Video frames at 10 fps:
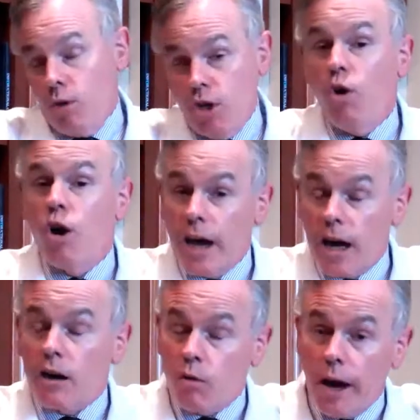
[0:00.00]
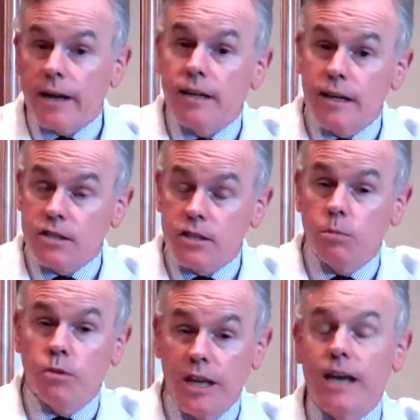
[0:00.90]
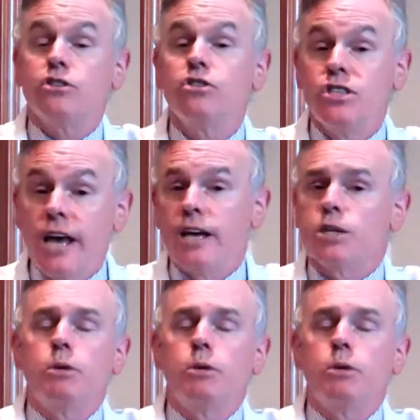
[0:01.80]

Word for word: Well, you all got it correct. It is simple. The answer is yes,